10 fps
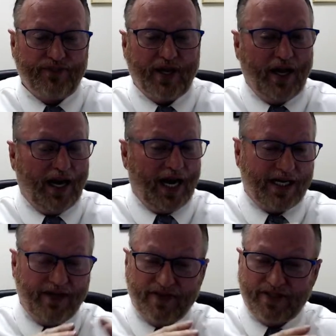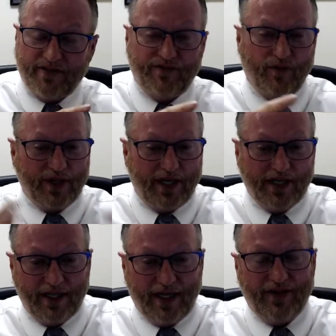I give it to you
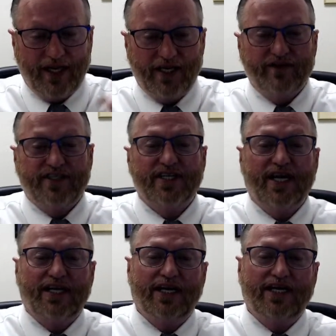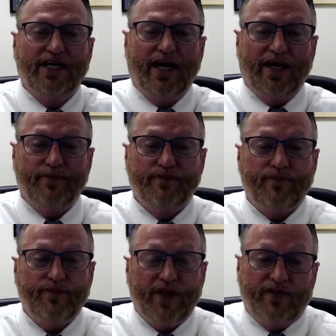$499. They give it to $999.
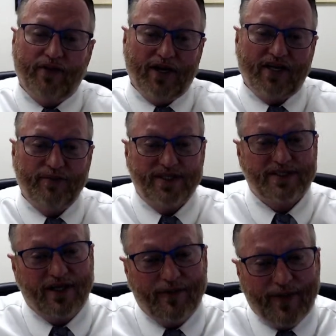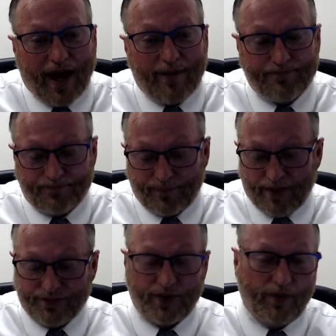They're on commission, I'm not.
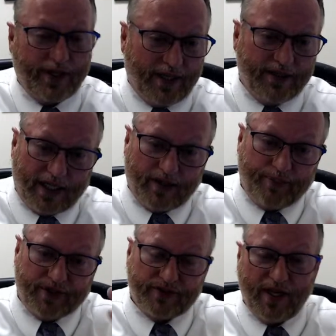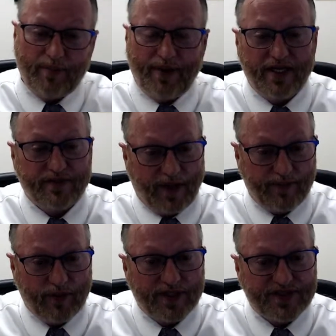So again, take a picture of that page. Maybe you
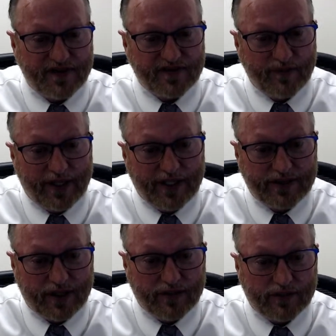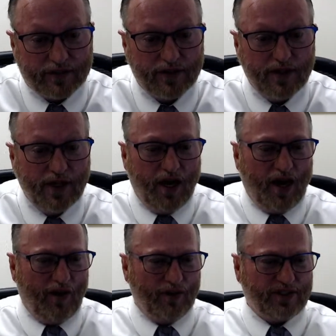want to save some money too.
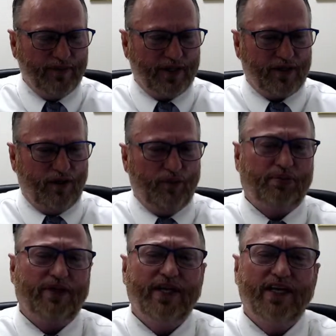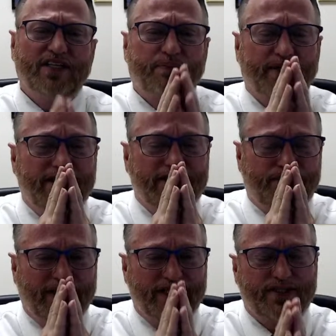Ultimate goal, please
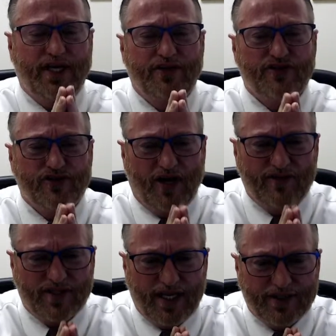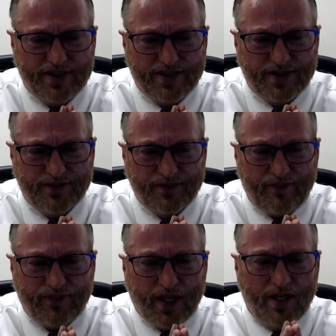change your driver's license.
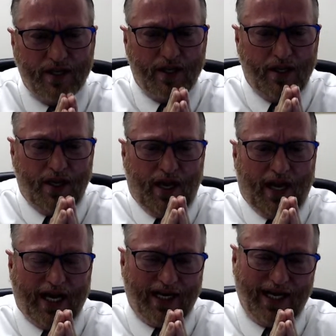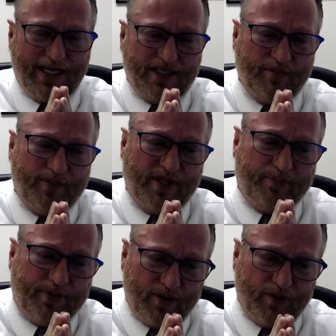I'd like it to be a
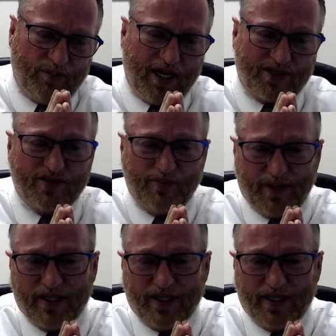P.O. box or a mailing